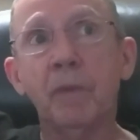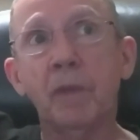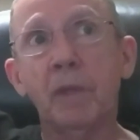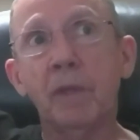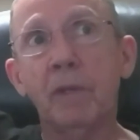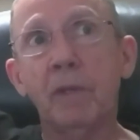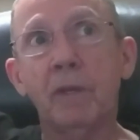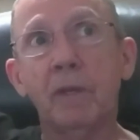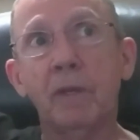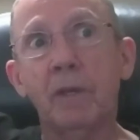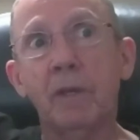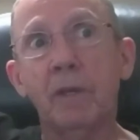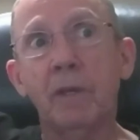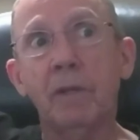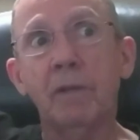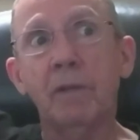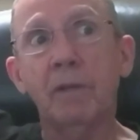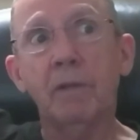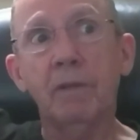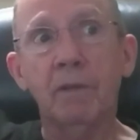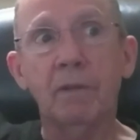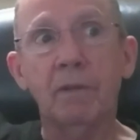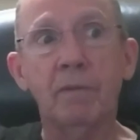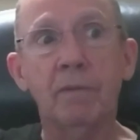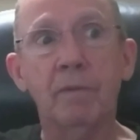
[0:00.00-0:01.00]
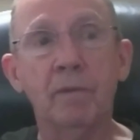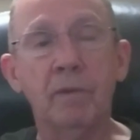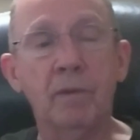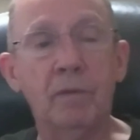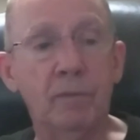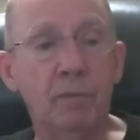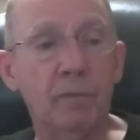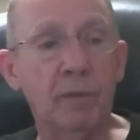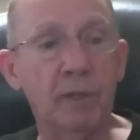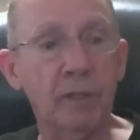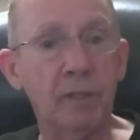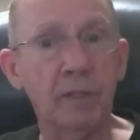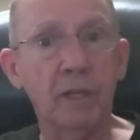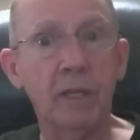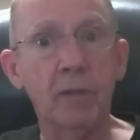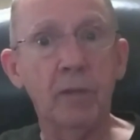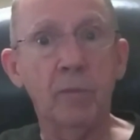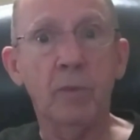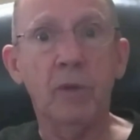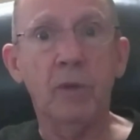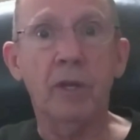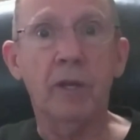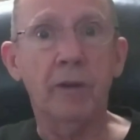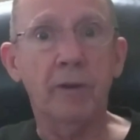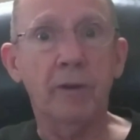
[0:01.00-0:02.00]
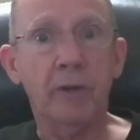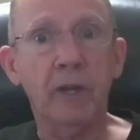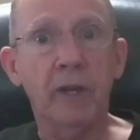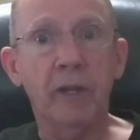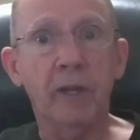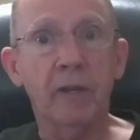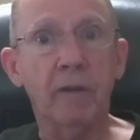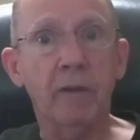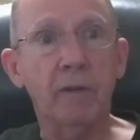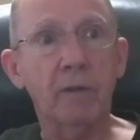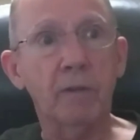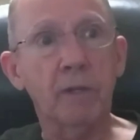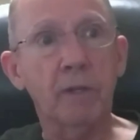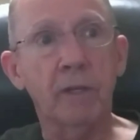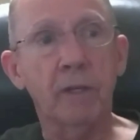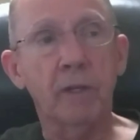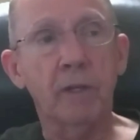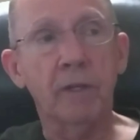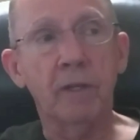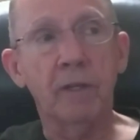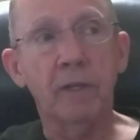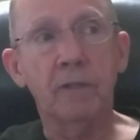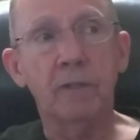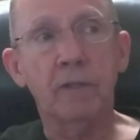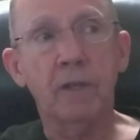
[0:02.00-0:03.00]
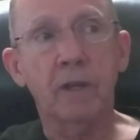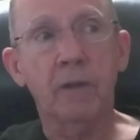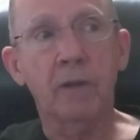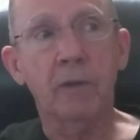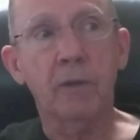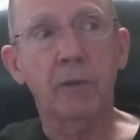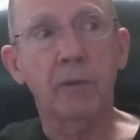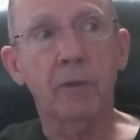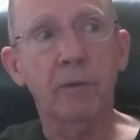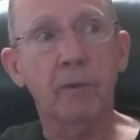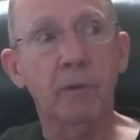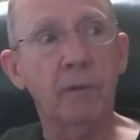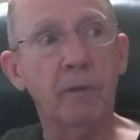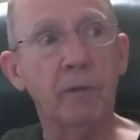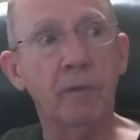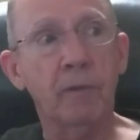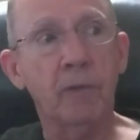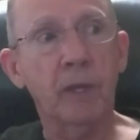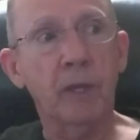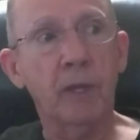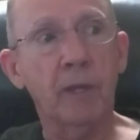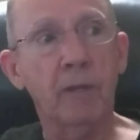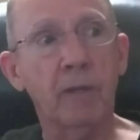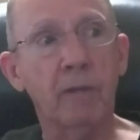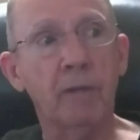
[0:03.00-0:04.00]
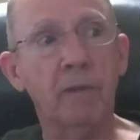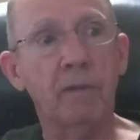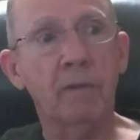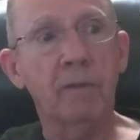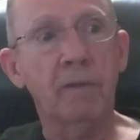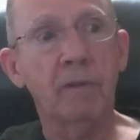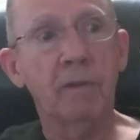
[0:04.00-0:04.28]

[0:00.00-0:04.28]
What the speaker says: And my team and I are kind of looking at each other and thinking,